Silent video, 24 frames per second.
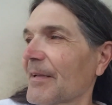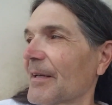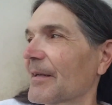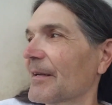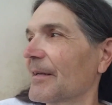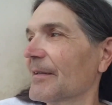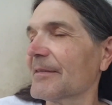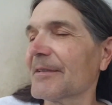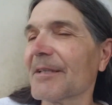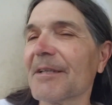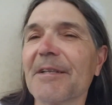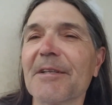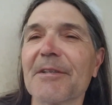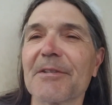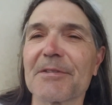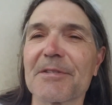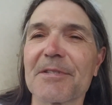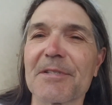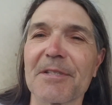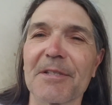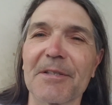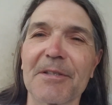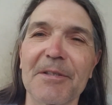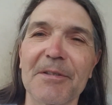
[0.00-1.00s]
A tired
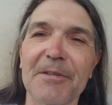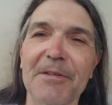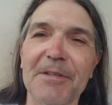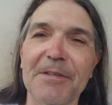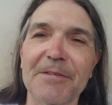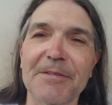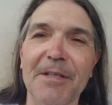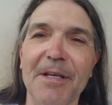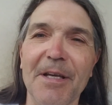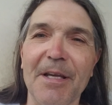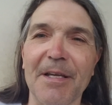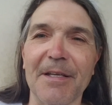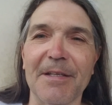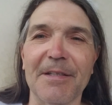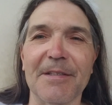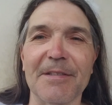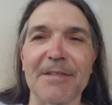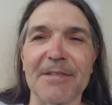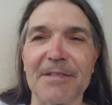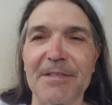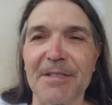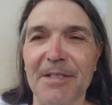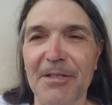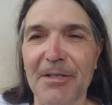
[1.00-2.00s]
sinner and an achy
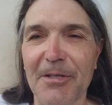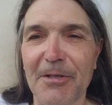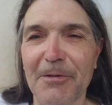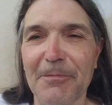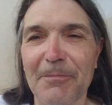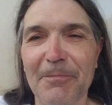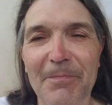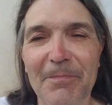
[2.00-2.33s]
sinner.